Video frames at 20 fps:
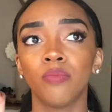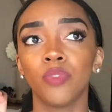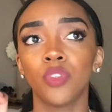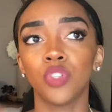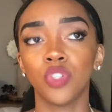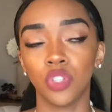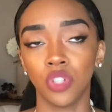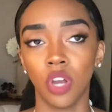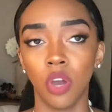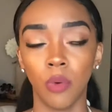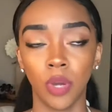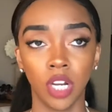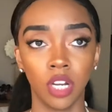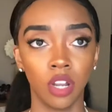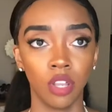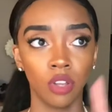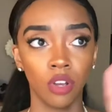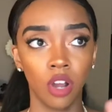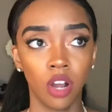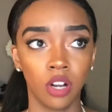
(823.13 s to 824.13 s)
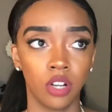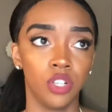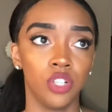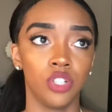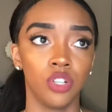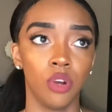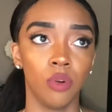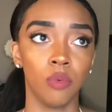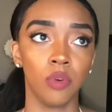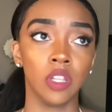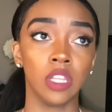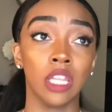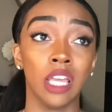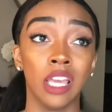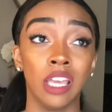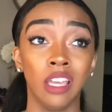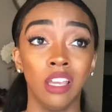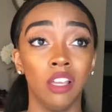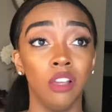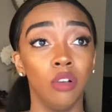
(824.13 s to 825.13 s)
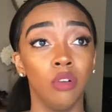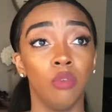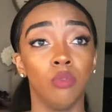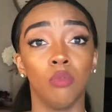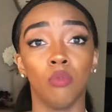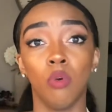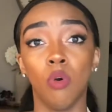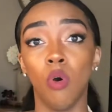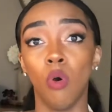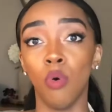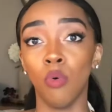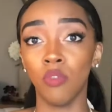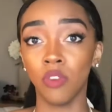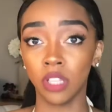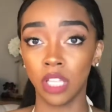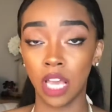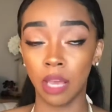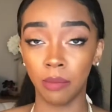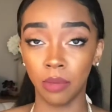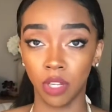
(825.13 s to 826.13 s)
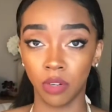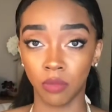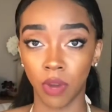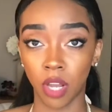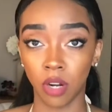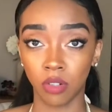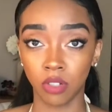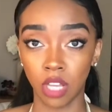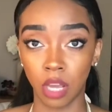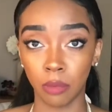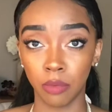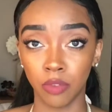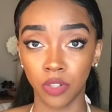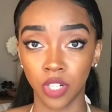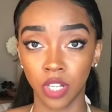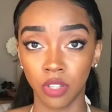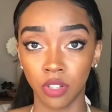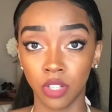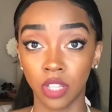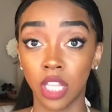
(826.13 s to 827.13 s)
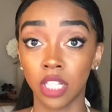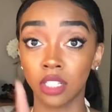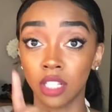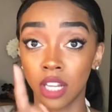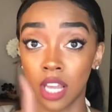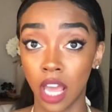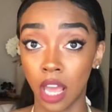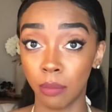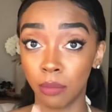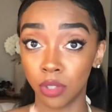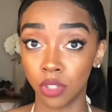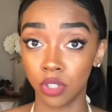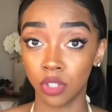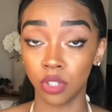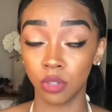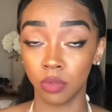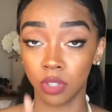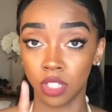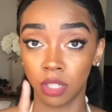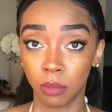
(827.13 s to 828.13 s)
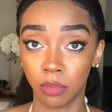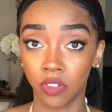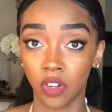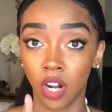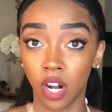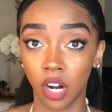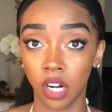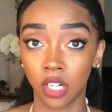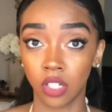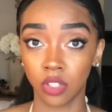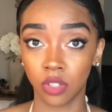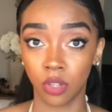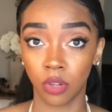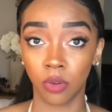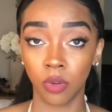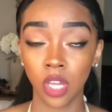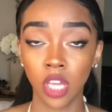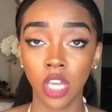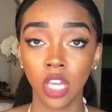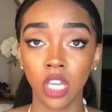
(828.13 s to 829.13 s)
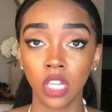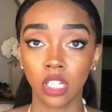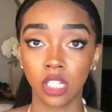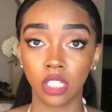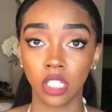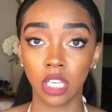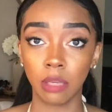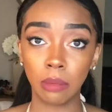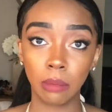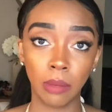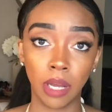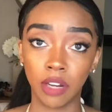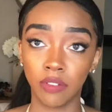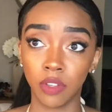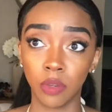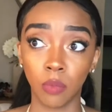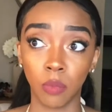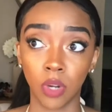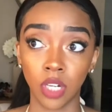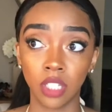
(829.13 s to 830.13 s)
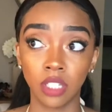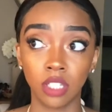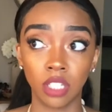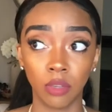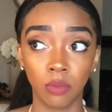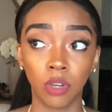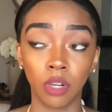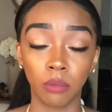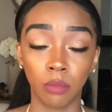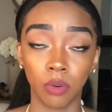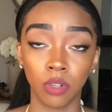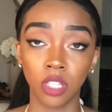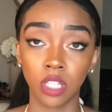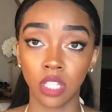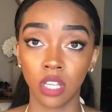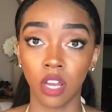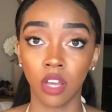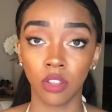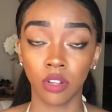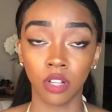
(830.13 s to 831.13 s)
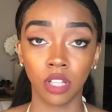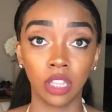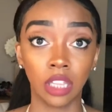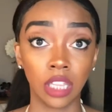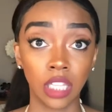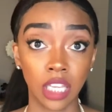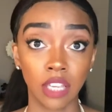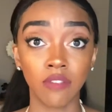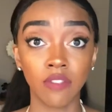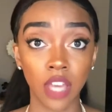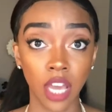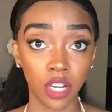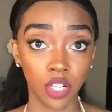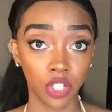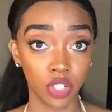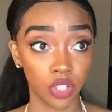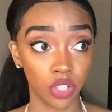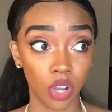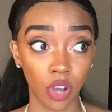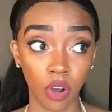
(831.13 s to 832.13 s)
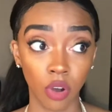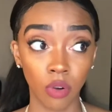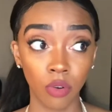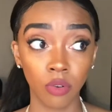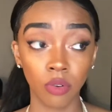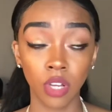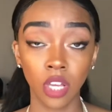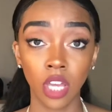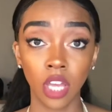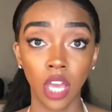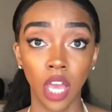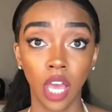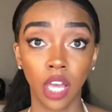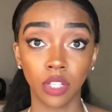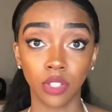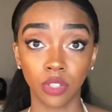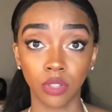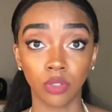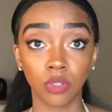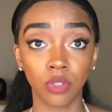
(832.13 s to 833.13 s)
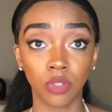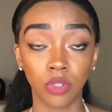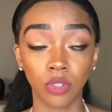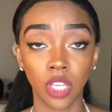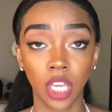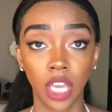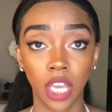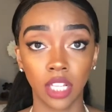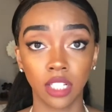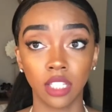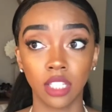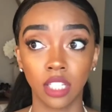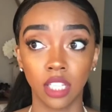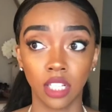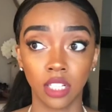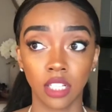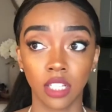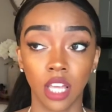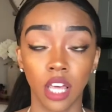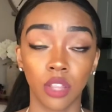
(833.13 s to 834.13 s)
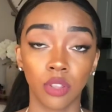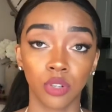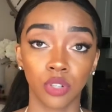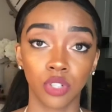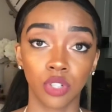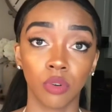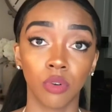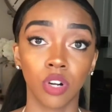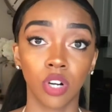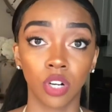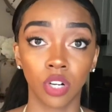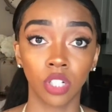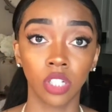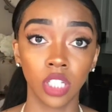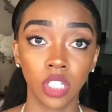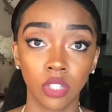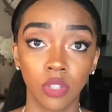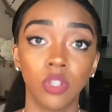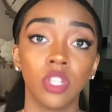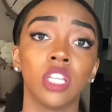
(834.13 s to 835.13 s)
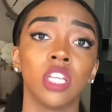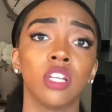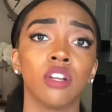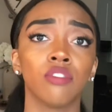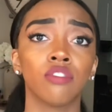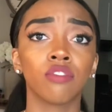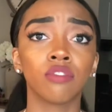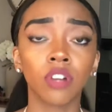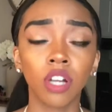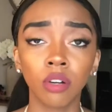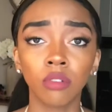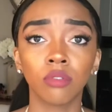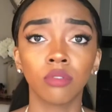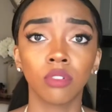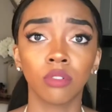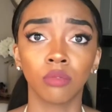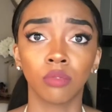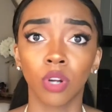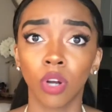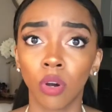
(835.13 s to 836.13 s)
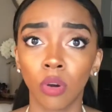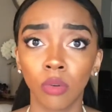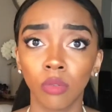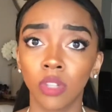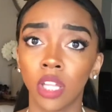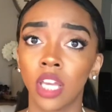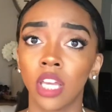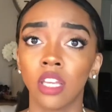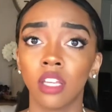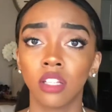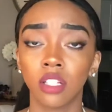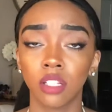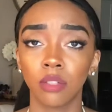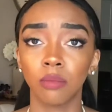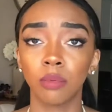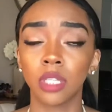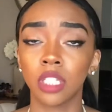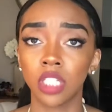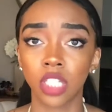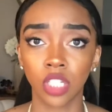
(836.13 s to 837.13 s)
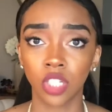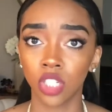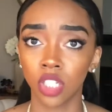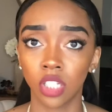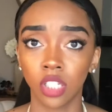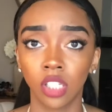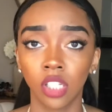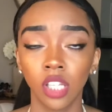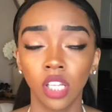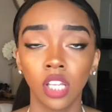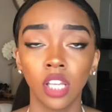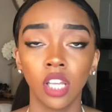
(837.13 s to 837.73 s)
show and another artist's show were like overlapping and right on top of each other, and that's gonna happen too with some of your artists. So just keep in mind, if you want to see one more than the other, leave that show as soon as you can to get to the other show early, so you can get a front row like position